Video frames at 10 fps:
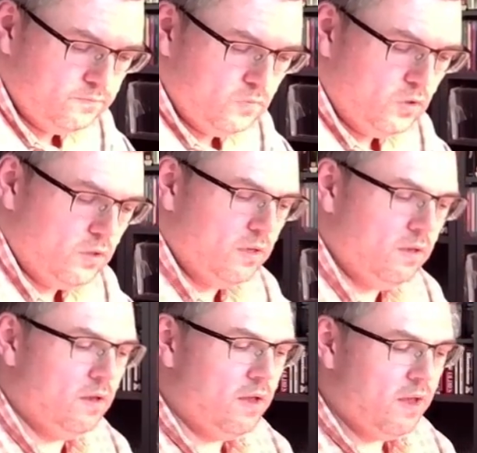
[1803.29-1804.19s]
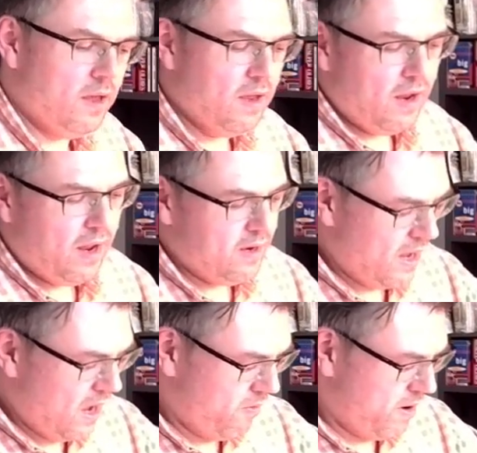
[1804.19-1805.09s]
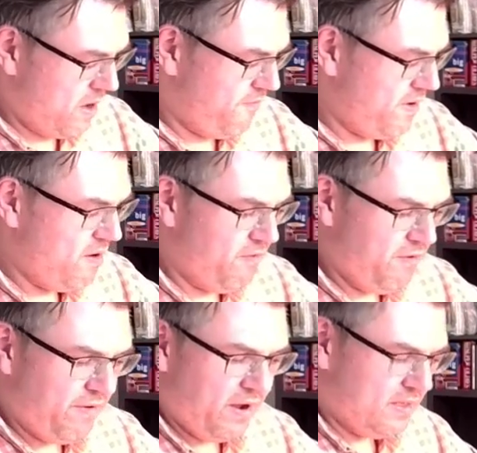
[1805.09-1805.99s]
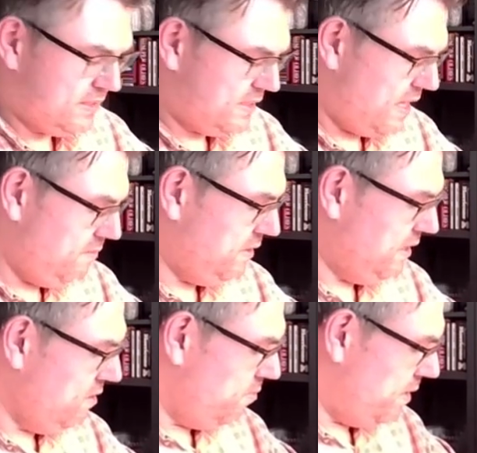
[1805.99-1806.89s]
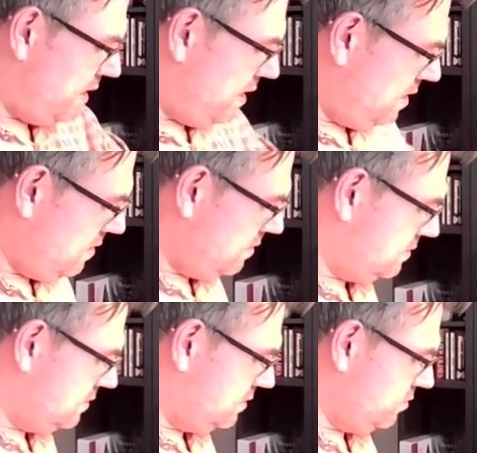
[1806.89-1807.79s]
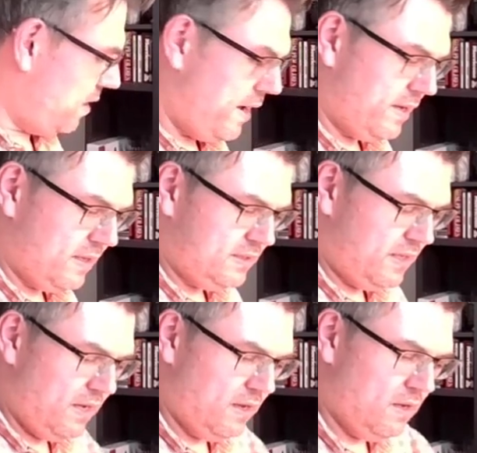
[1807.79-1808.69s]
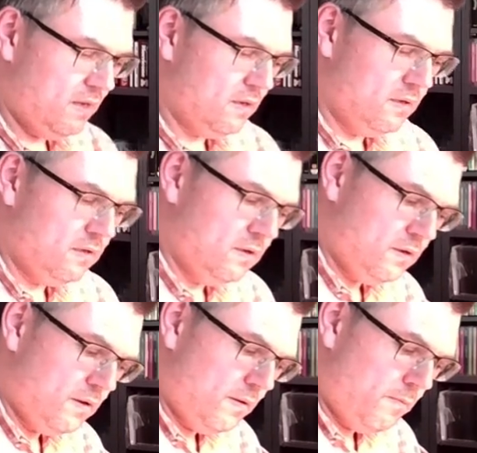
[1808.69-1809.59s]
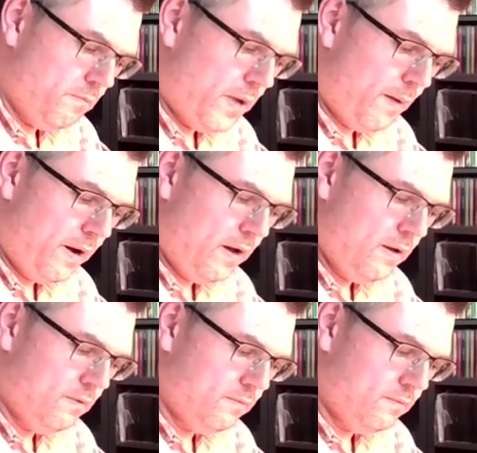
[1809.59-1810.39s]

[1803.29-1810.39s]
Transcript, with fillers: Okay. And now I have everywhere the same denominator. So I can say Baba,